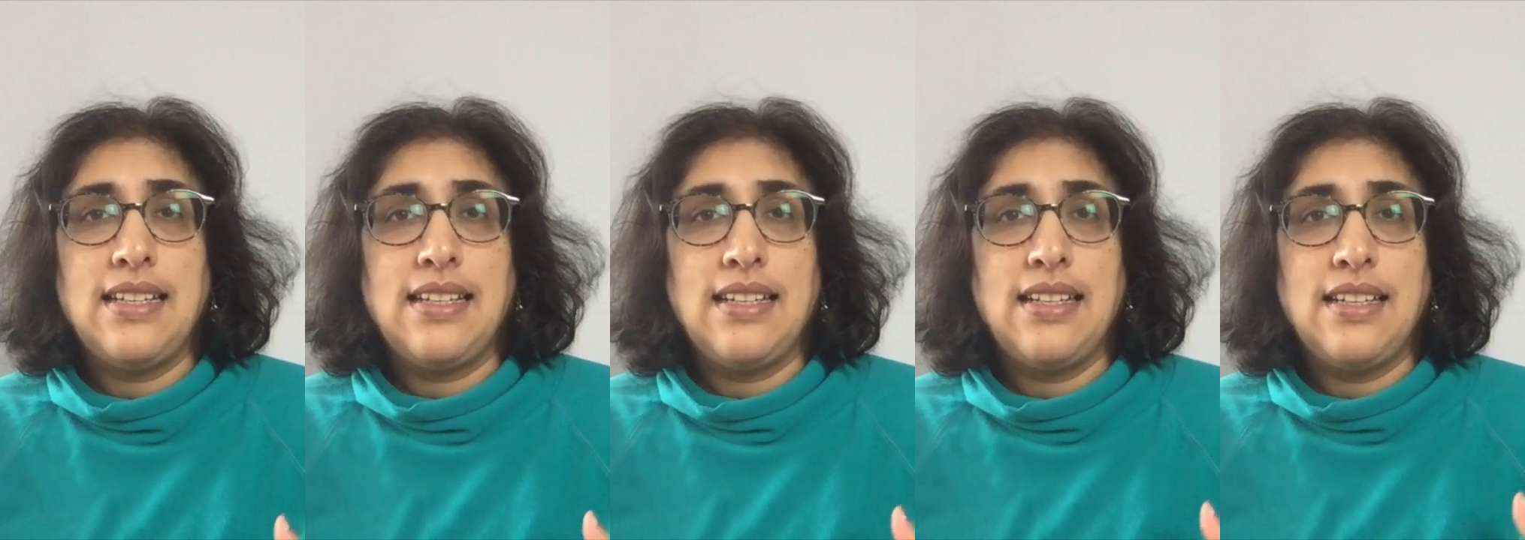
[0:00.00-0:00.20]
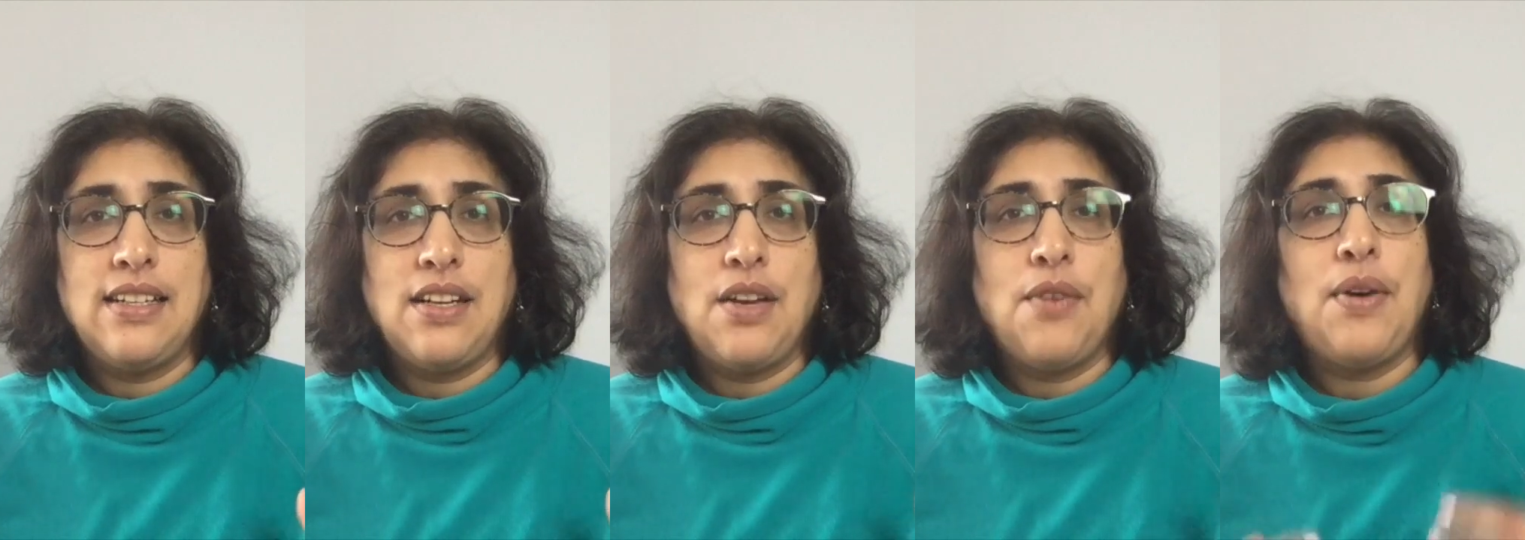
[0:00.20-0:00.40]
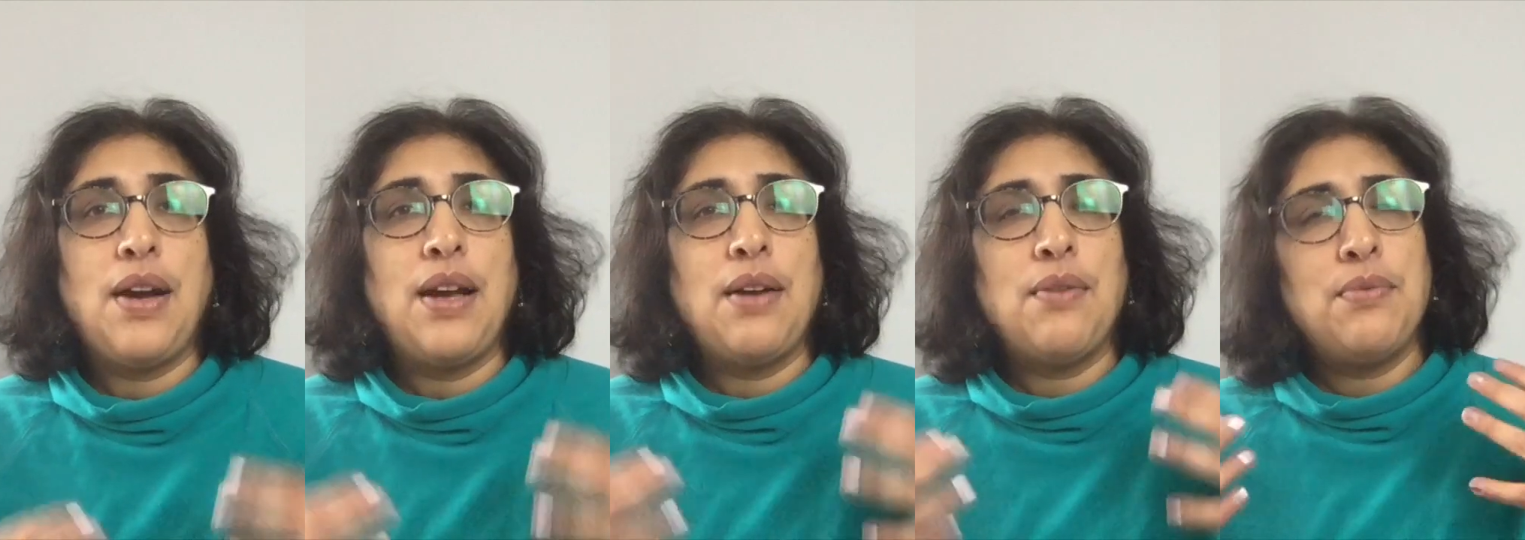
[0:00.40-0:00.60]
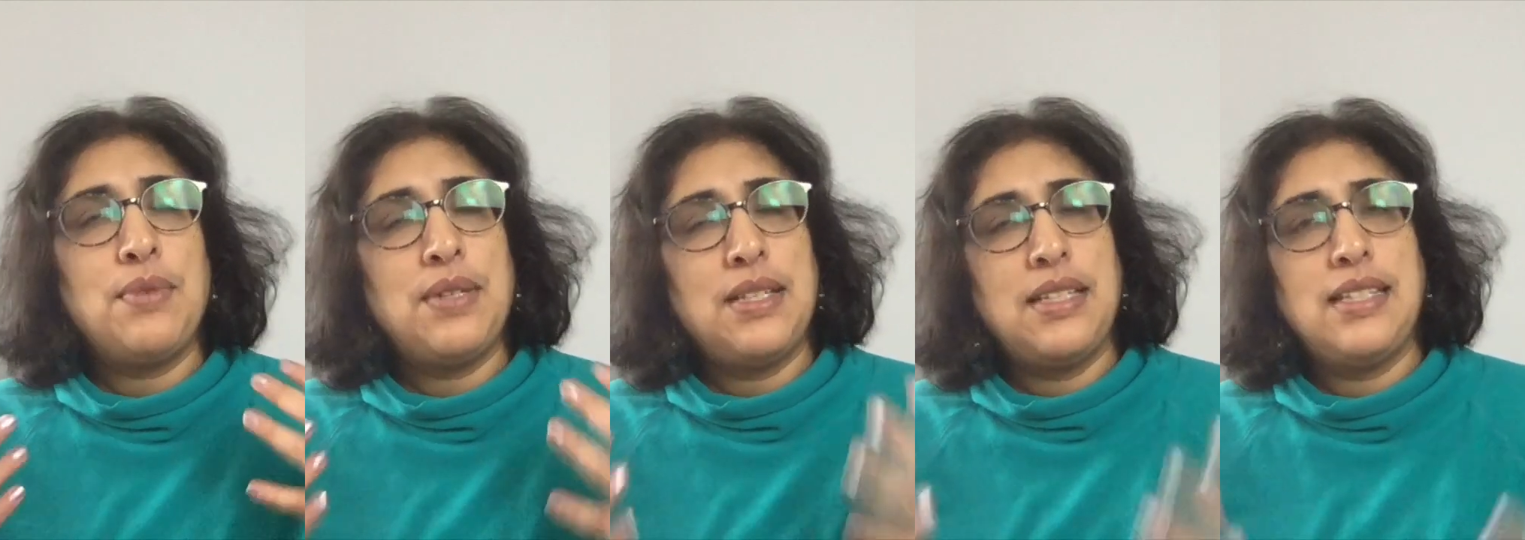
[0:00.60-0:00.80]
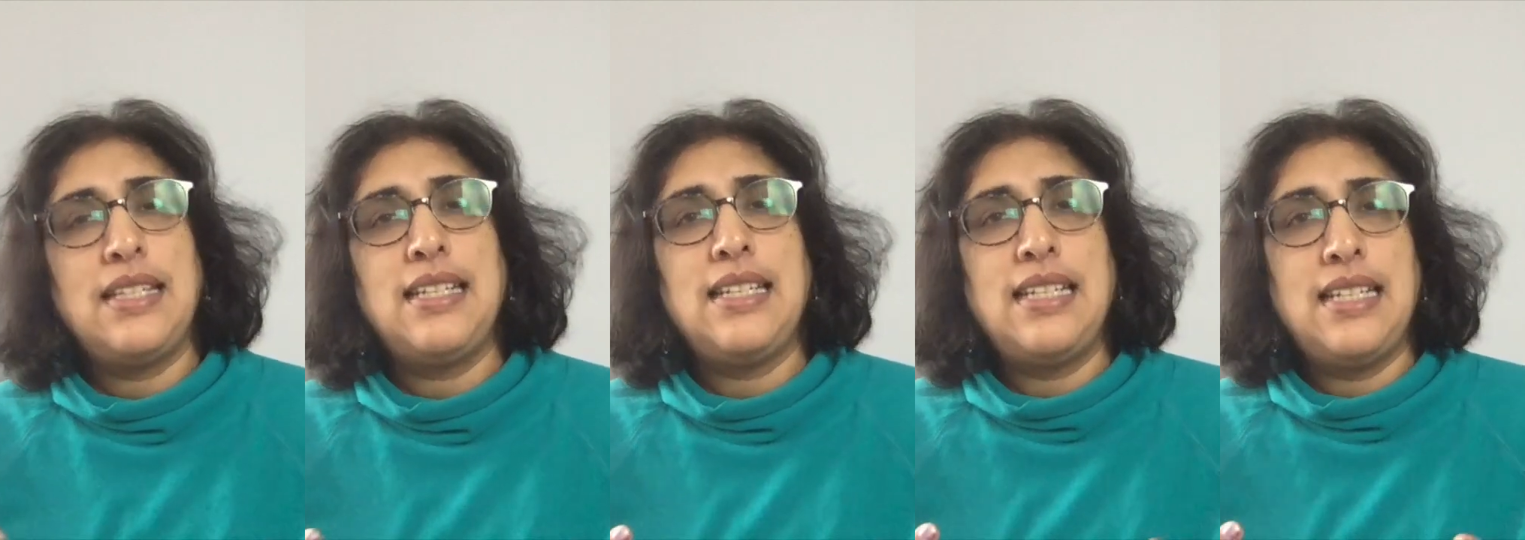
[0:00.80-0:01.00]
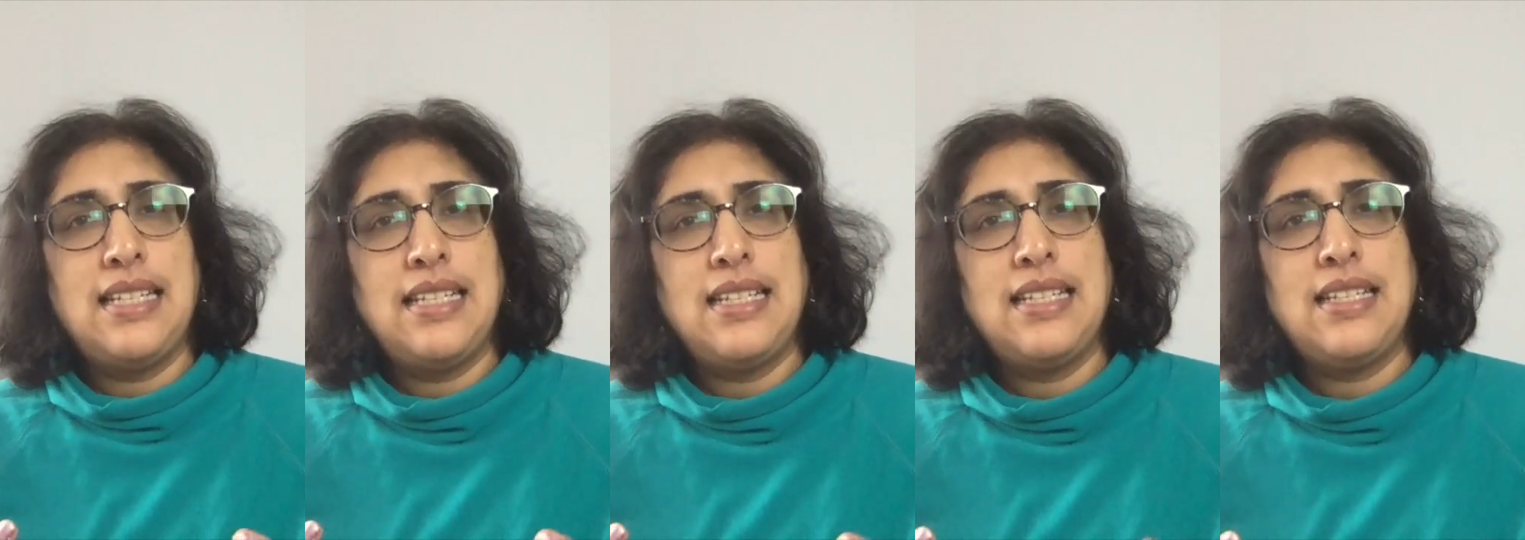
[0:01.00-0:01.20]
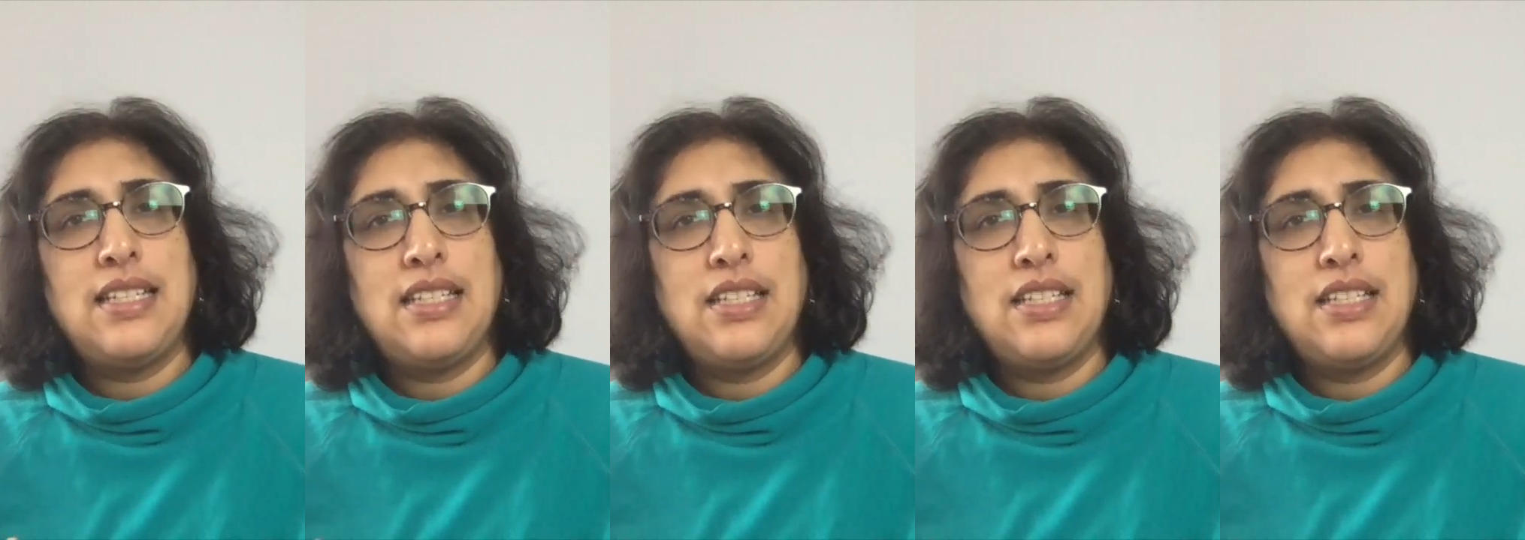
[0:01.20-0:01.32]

I really needed